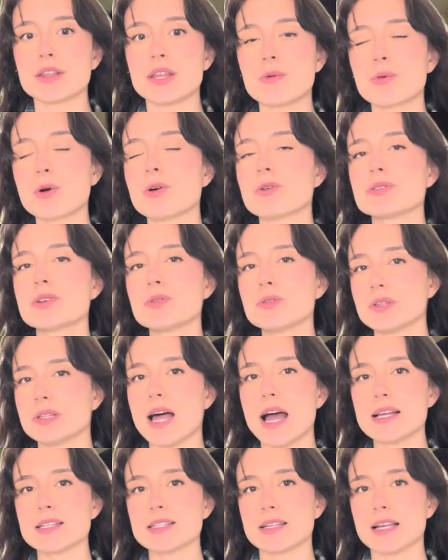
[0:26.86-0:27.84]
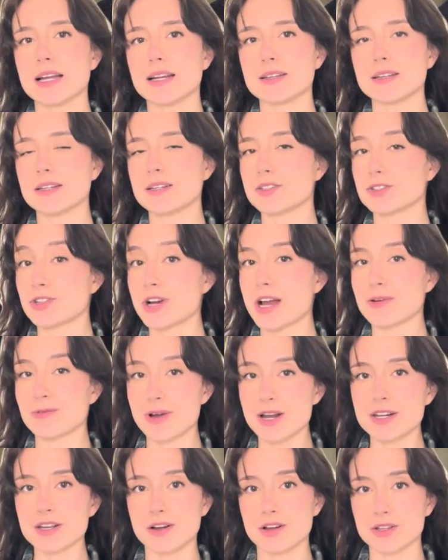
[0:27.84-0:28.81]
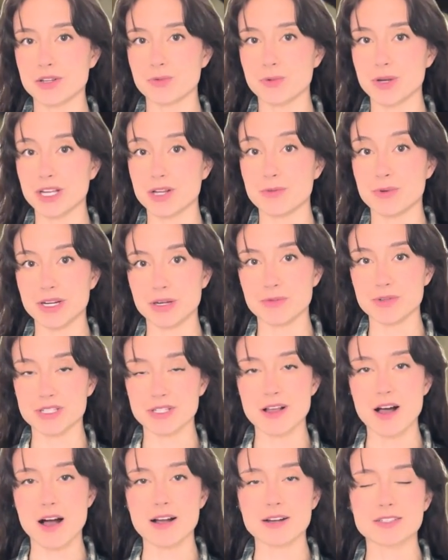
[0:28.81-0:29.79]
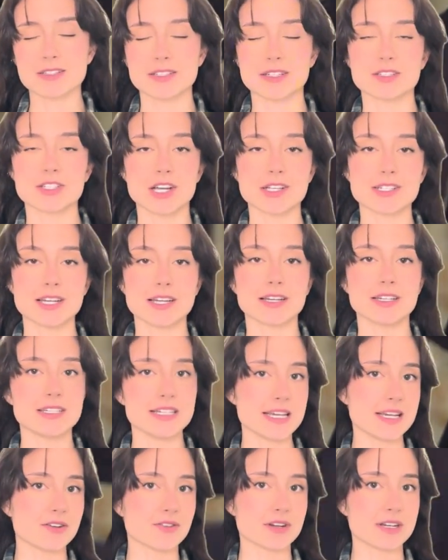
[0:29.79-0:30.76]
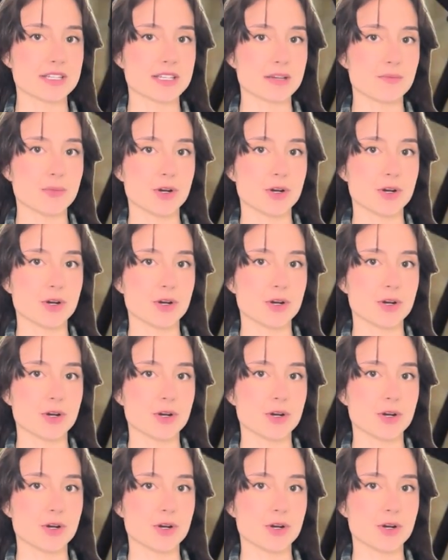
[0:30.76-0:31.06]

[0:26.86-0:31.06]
They were also less likely to try running on the wheel when it was locked, suggesting a decrease in